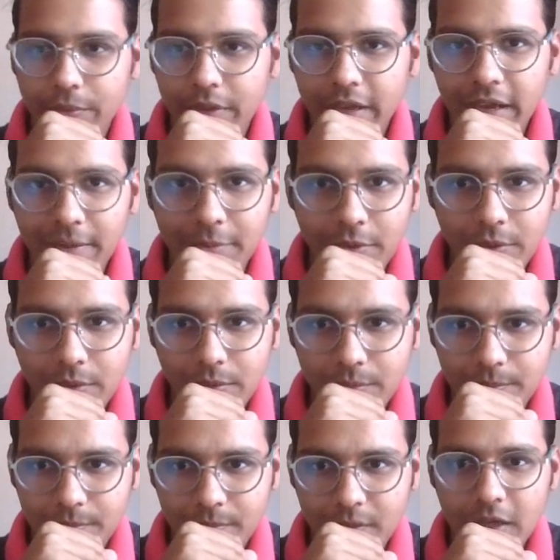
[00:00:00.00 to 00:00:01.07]
We have
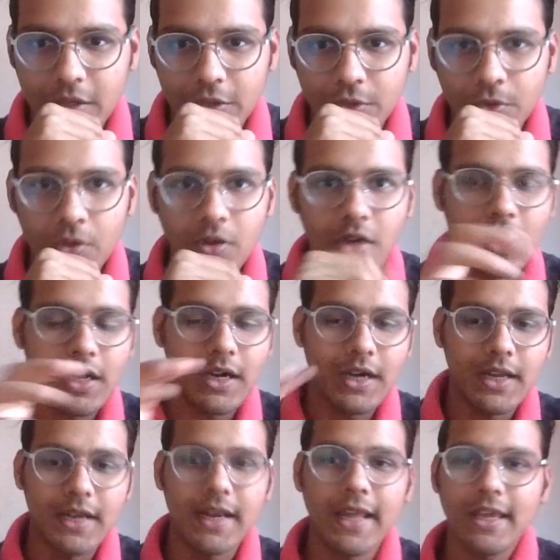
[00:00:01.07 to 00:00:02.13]
to,
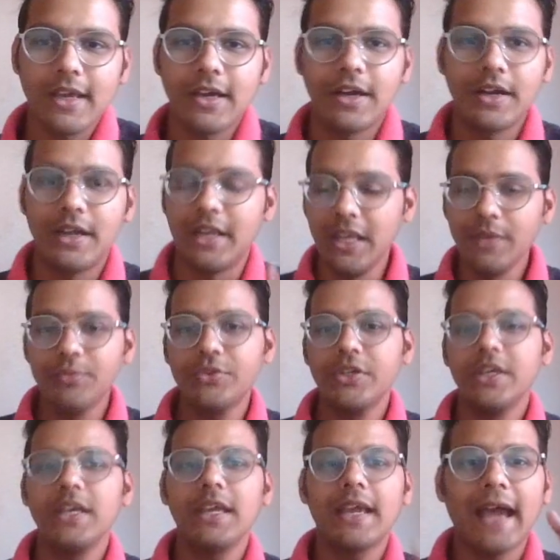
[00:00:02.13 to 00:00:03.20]
like
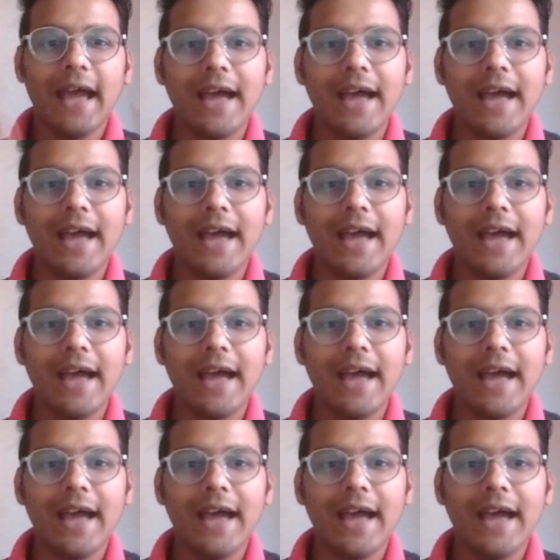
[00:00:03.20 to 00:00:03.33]
DeepSeek